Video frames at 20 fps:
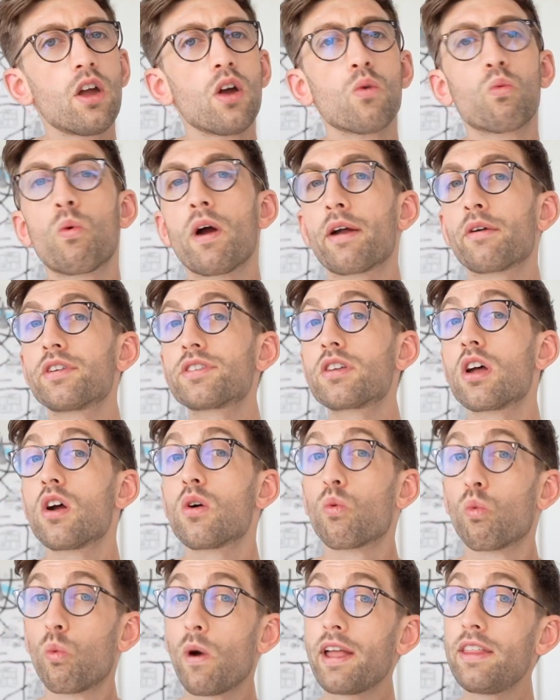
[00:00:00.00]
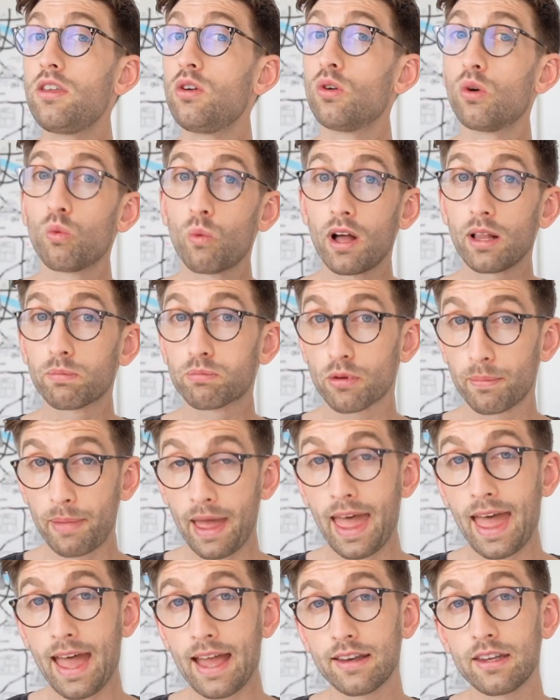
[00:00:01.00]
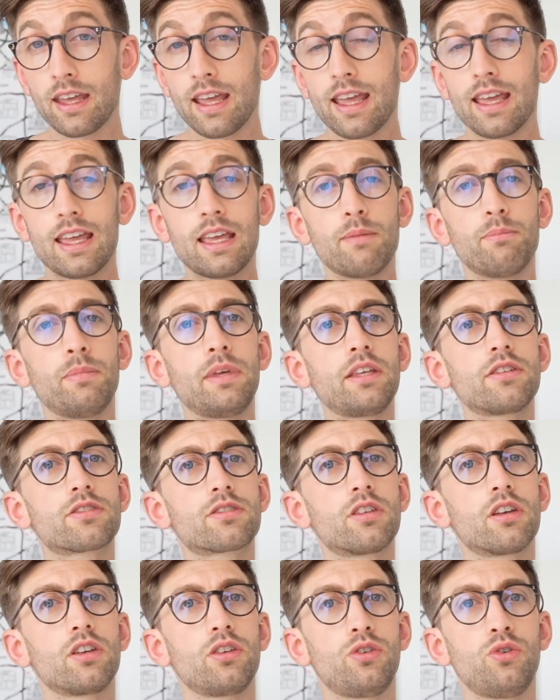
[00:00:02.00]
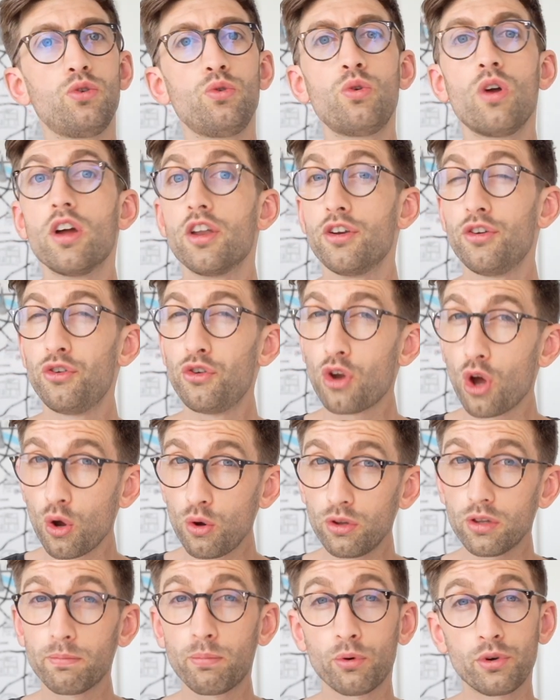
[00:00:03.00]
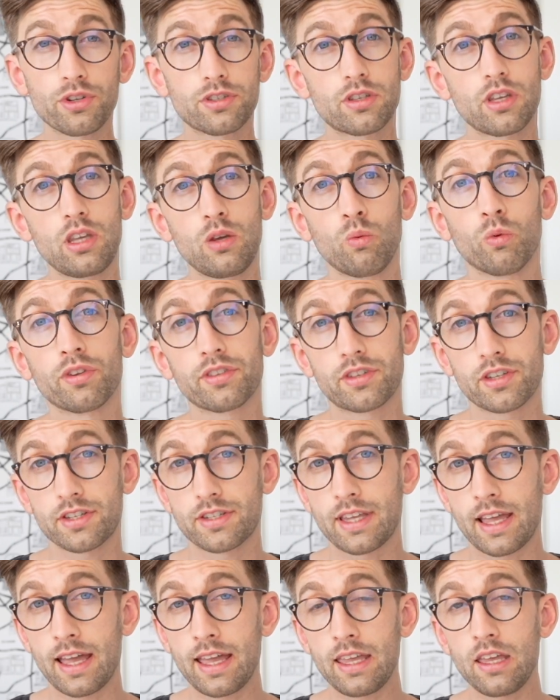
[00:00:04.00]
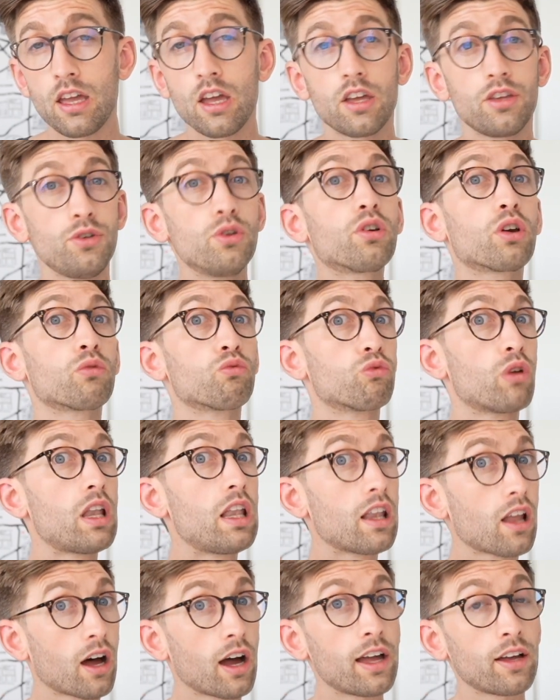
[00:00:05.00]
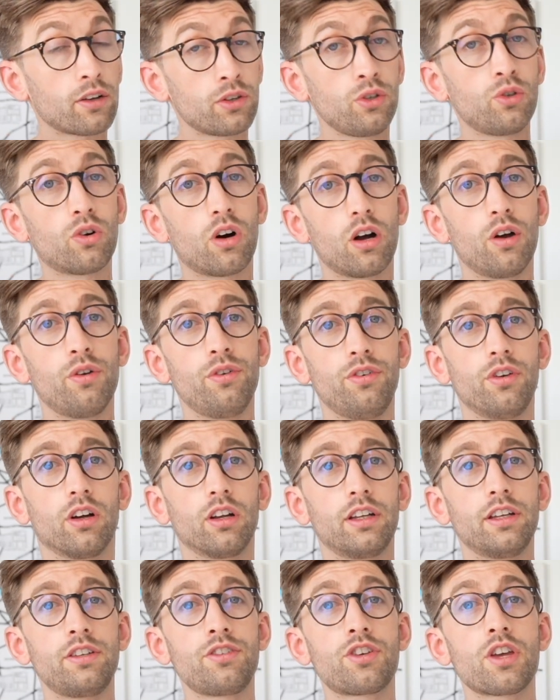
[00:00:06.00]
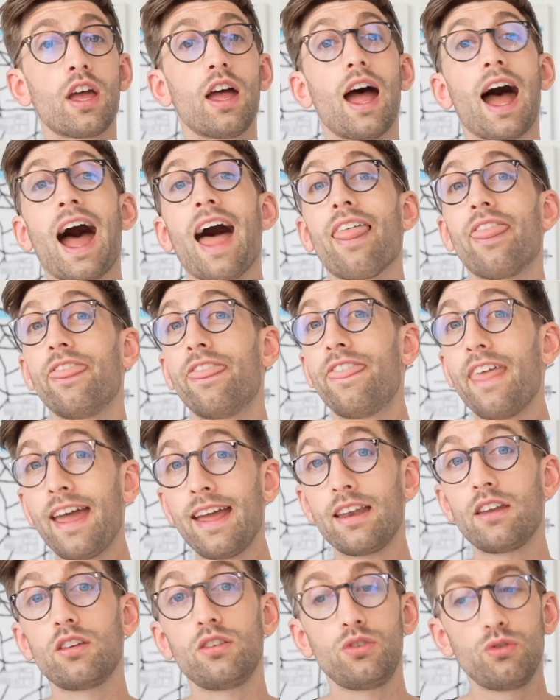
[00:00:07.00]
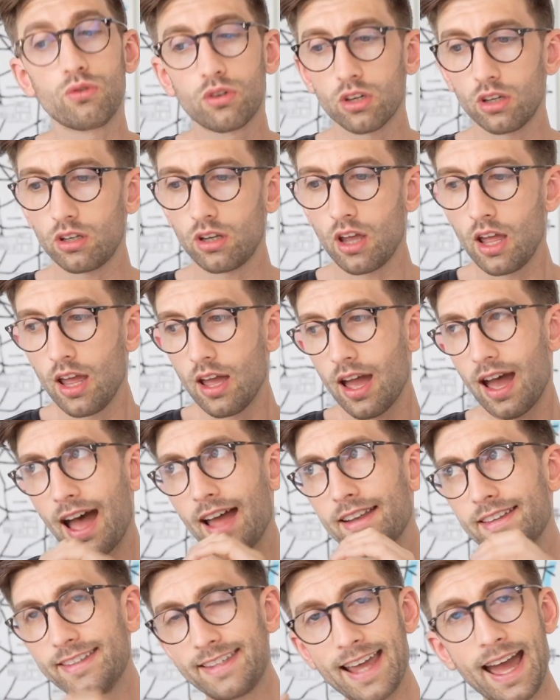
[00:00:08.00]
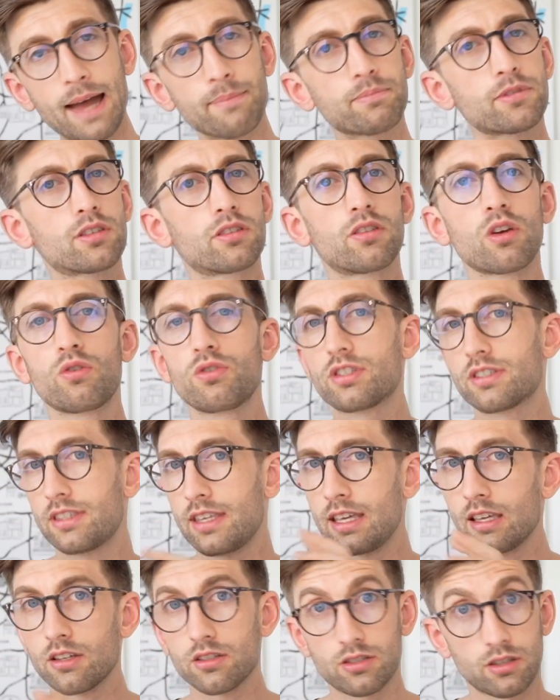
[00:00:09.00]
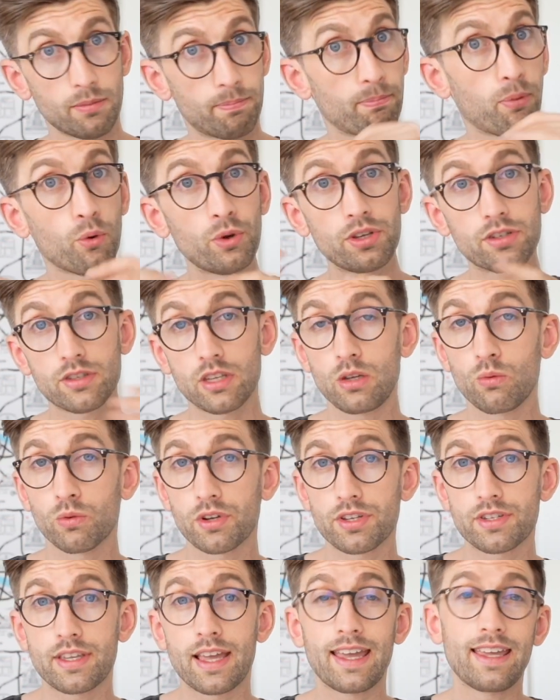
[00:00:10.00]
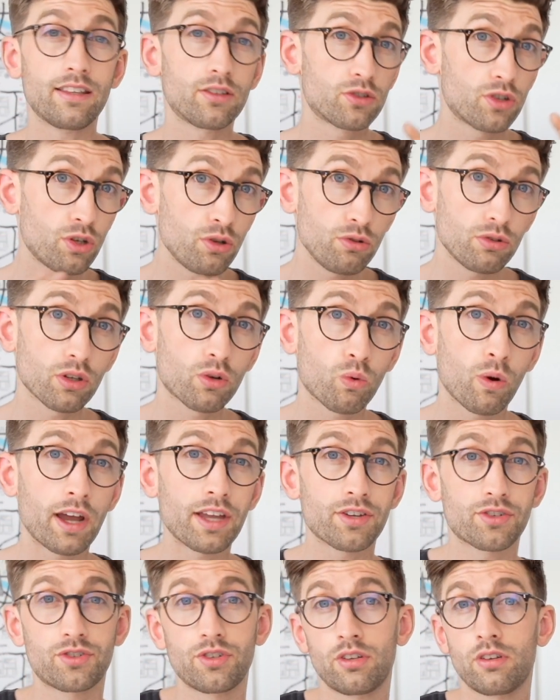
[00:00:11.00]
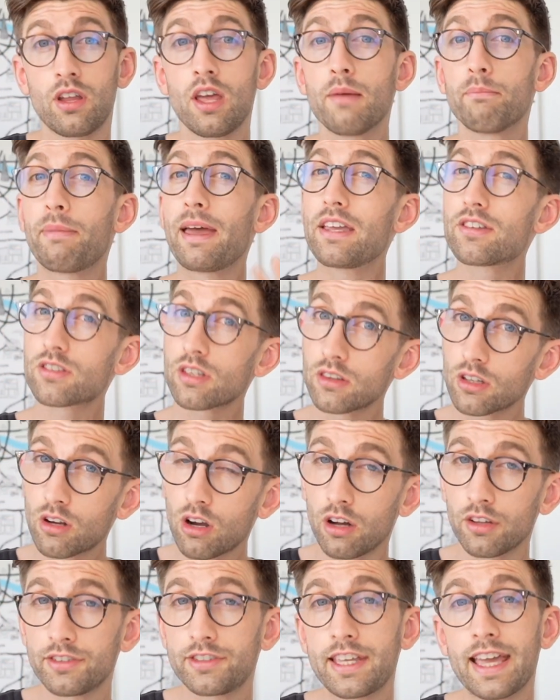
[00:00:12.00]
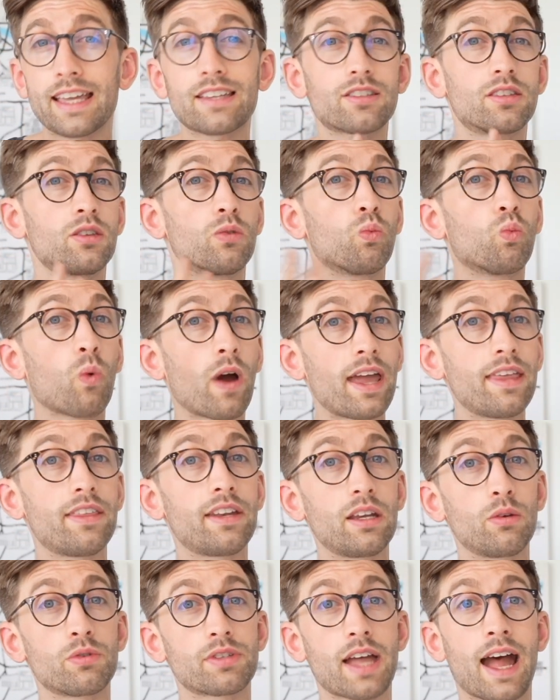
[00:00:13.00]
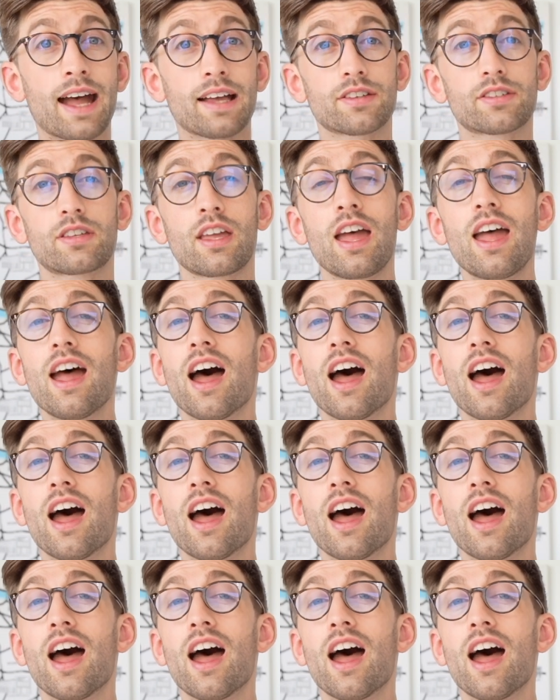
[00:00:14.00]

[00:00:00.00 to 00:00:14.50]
Whereas when you're well prepared, it means that you know the points that you want to say, you can rely on your own knowledge, and then you can adapt those things, the points that you want to say, to the question based on the context and the way that it was asked.